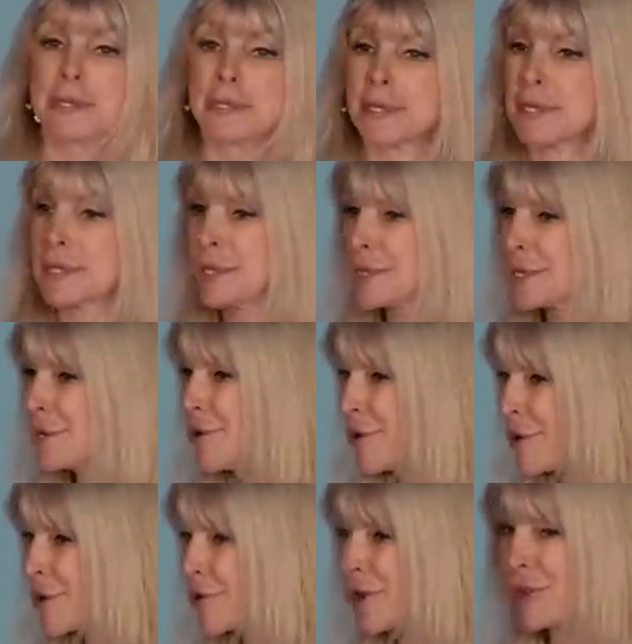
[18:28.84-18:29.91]
Since it's
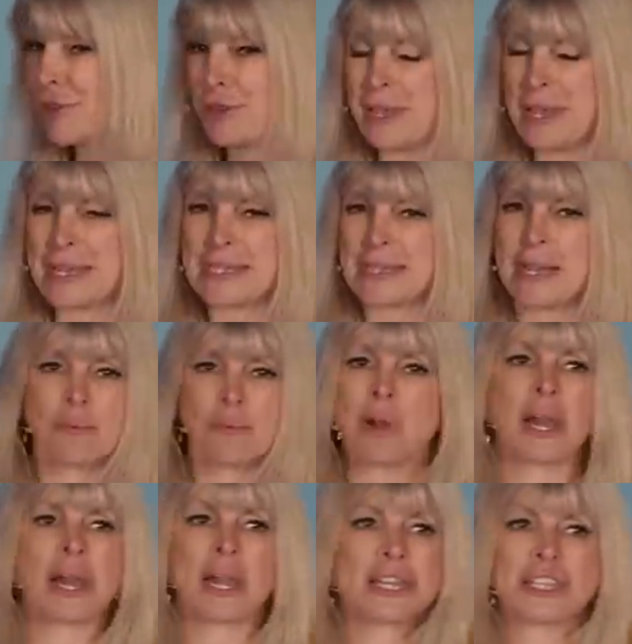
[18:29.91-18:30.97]
not a great thing. It's like, well,